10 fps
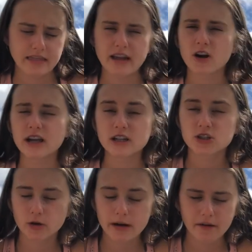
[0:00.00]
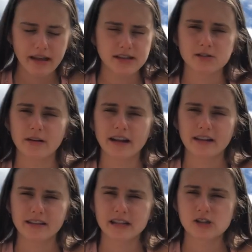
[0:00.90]
They don't enjoy what they're doing.
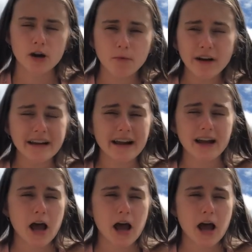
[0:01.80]
There's no point